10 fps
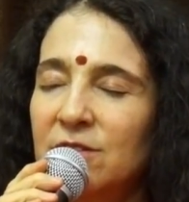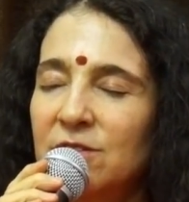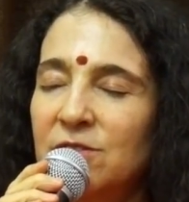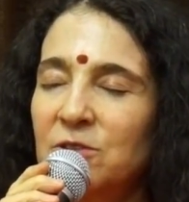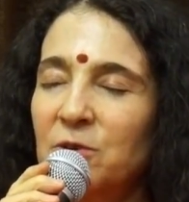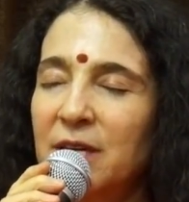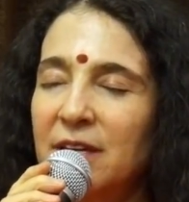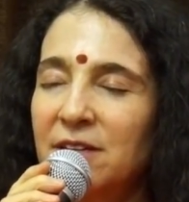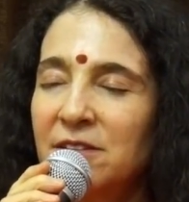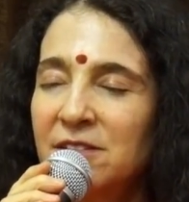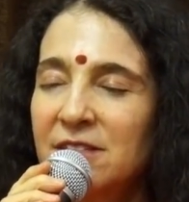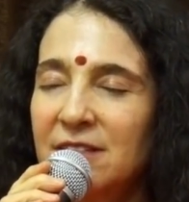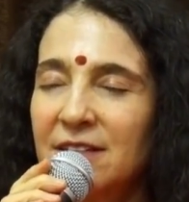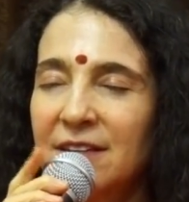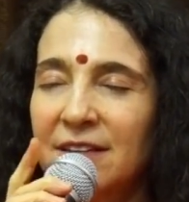So here's
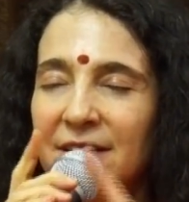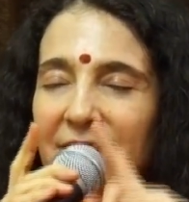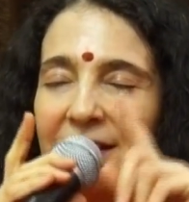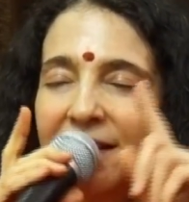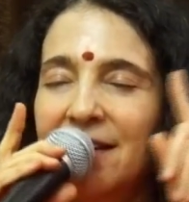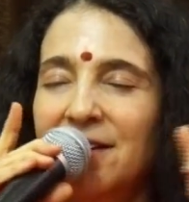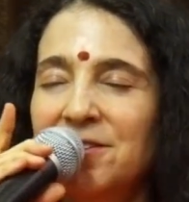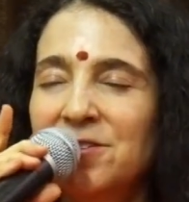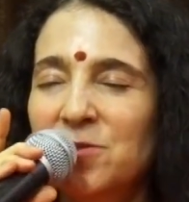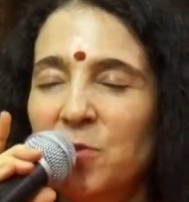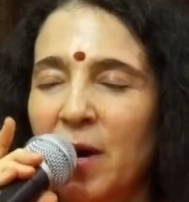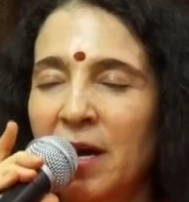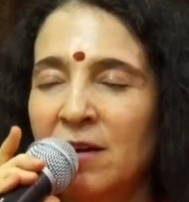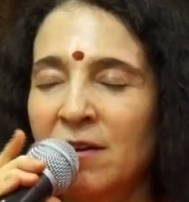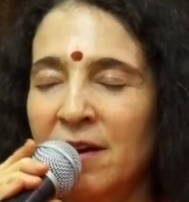
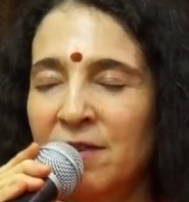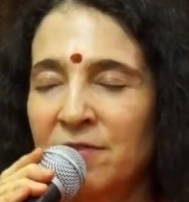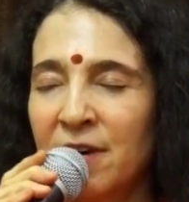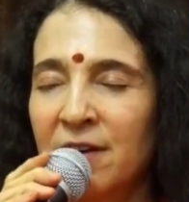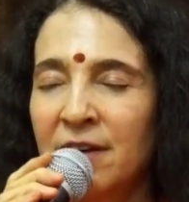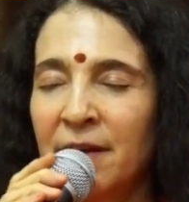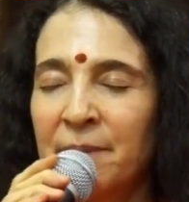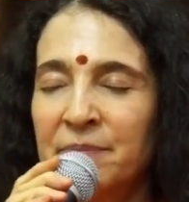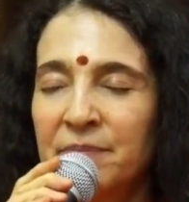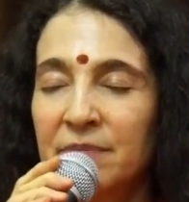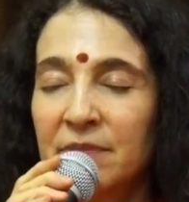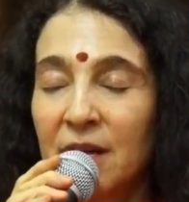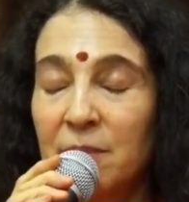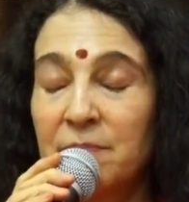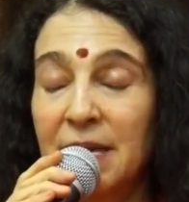where, on a very
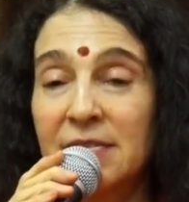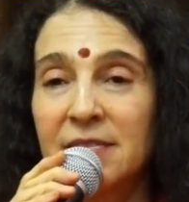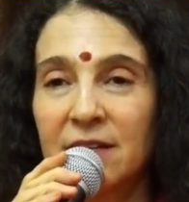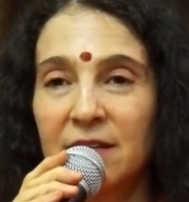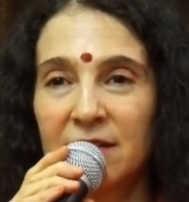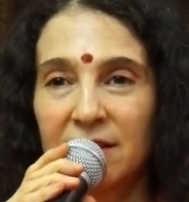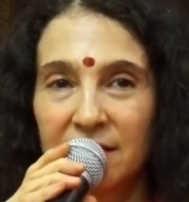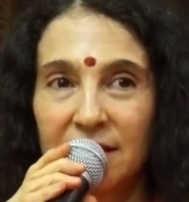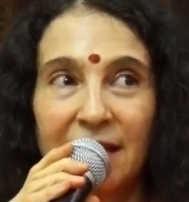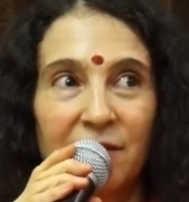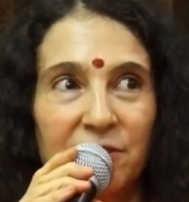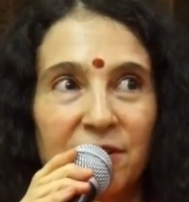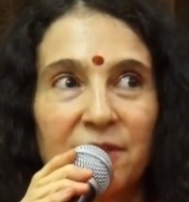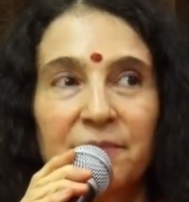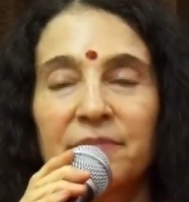basic
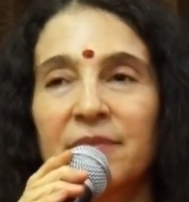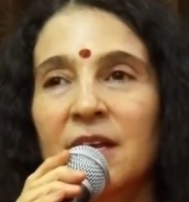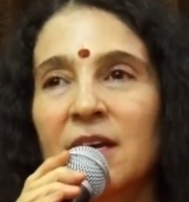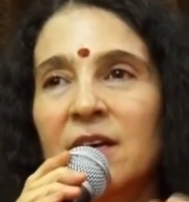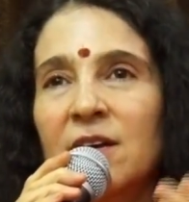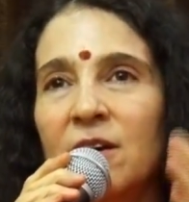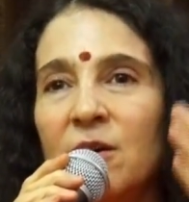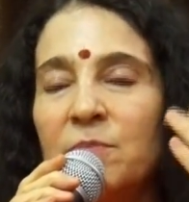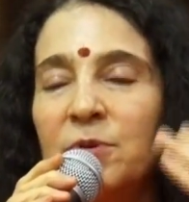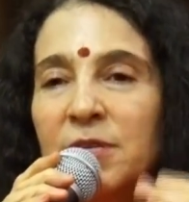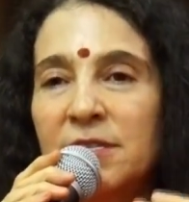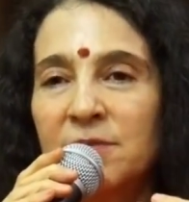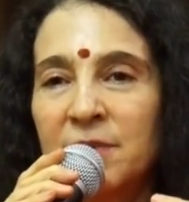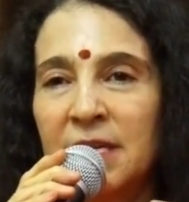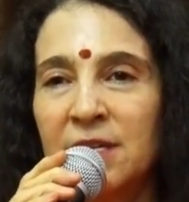level,
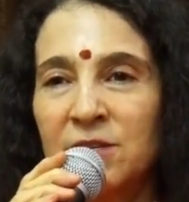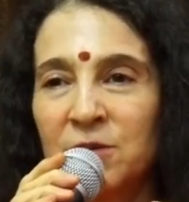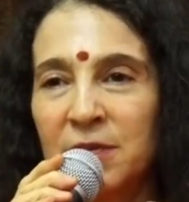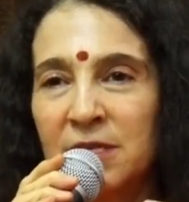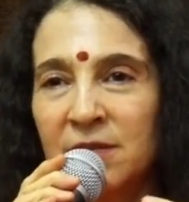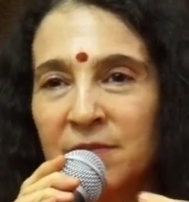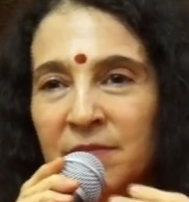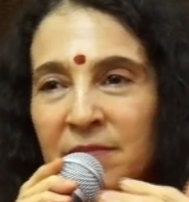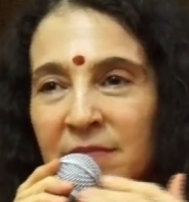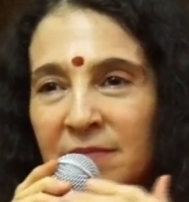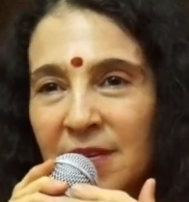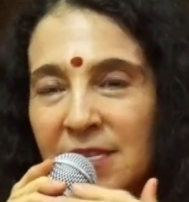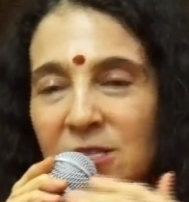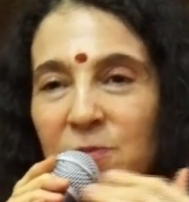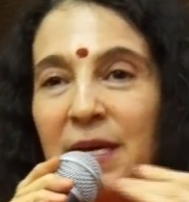Buddhism and Hinduism
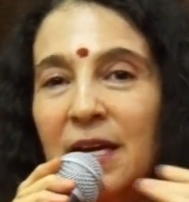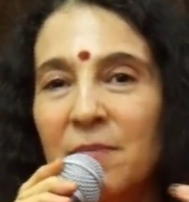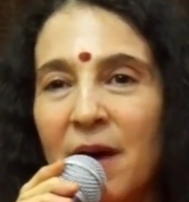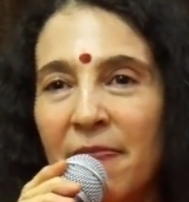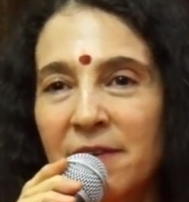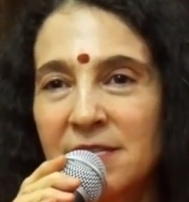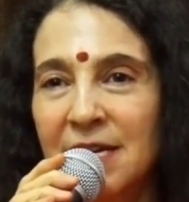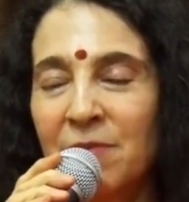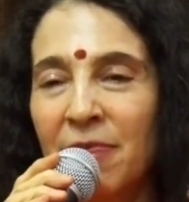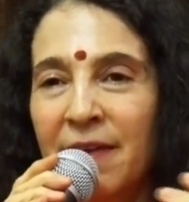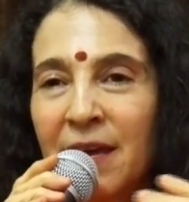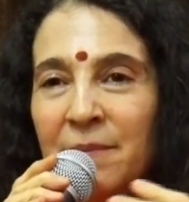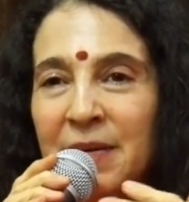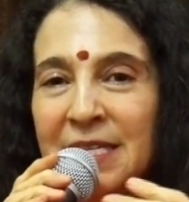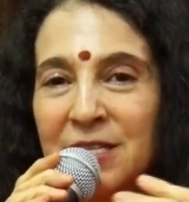speak about the same thing,
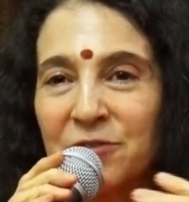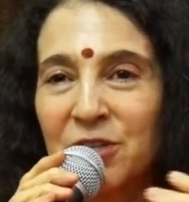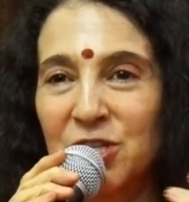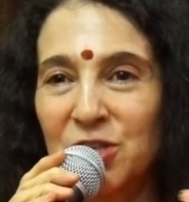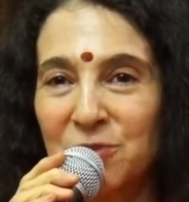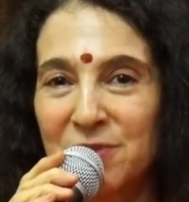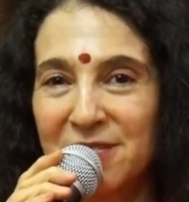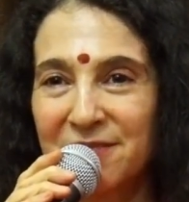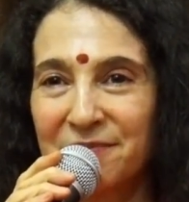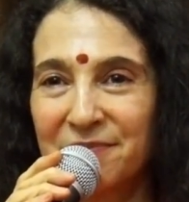but in different terms.